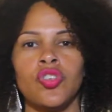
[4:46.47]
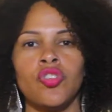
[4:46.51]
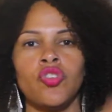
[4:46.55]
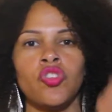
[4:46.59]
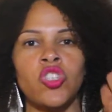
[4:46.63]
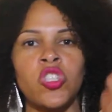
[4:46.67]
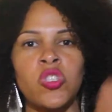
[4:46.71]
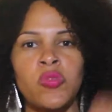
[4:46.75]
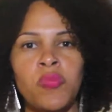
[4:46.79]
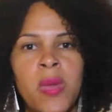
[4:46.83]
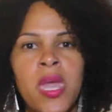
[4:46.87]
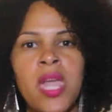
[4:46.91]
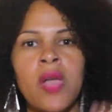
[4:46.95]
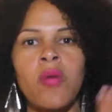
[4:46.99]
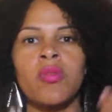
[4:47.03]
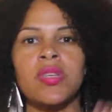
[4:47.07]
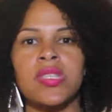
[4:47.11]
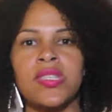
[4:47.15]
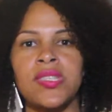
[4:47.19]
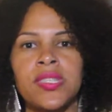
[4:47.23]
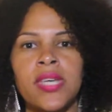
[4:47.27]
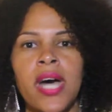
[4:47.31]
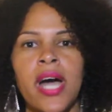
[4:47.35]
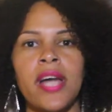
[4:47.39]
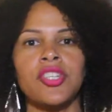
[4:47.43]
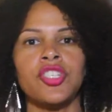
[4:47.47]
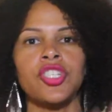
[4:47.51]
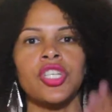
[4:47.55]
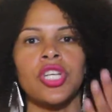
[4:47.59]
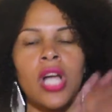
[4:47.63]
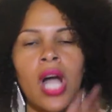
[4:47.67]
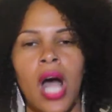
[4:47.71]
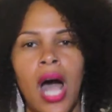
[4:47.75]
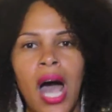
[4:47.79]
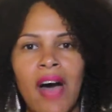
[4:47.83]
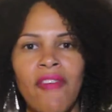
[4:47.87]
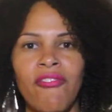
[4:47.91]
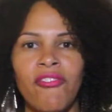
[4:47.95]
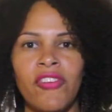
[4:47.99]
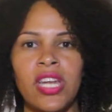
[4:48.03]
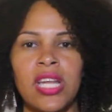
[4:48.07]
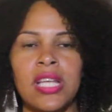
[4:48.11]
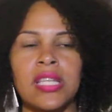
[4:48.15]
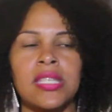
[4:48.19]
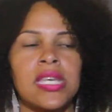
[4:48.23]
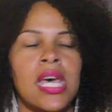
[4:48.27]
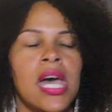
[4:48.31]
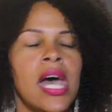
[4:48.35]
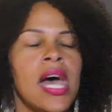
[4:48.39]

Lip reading: you speak with such confidence.